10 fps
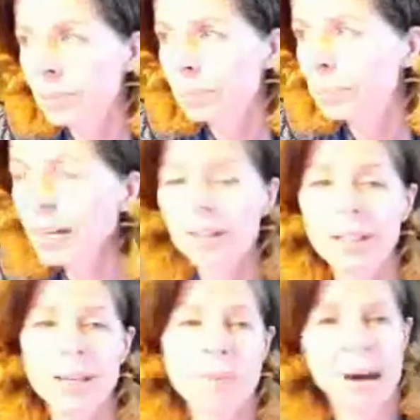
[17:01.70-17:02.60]
Apparently
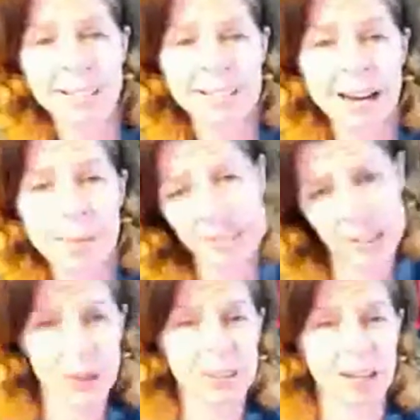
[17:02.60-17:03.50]
my time is
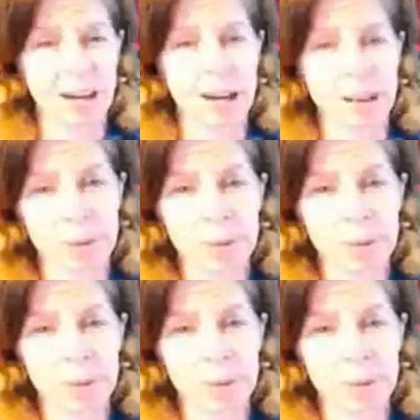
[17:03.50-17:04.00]
your time.